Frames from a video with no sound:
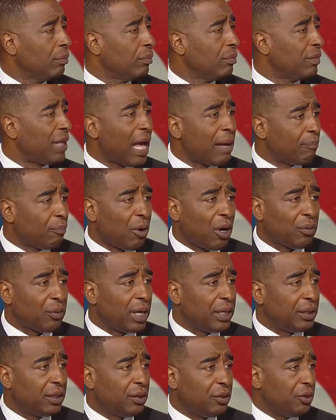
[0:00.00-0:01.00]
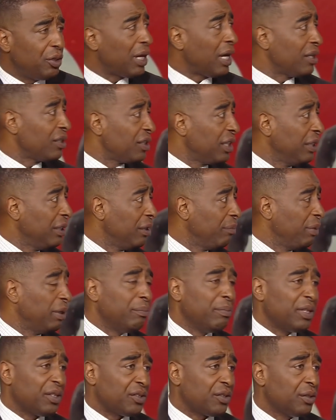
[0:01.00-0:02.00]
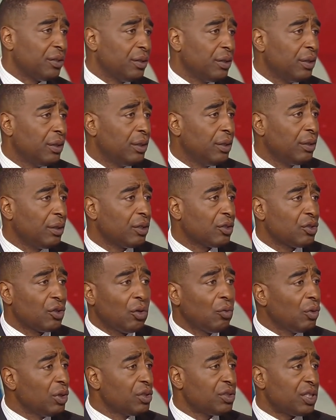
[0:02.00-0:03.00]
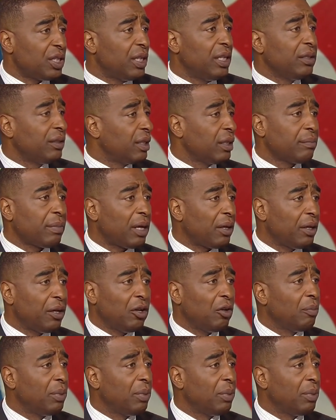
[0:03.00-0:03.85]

That part right there you guys seem to be missing, because no one said anything about L.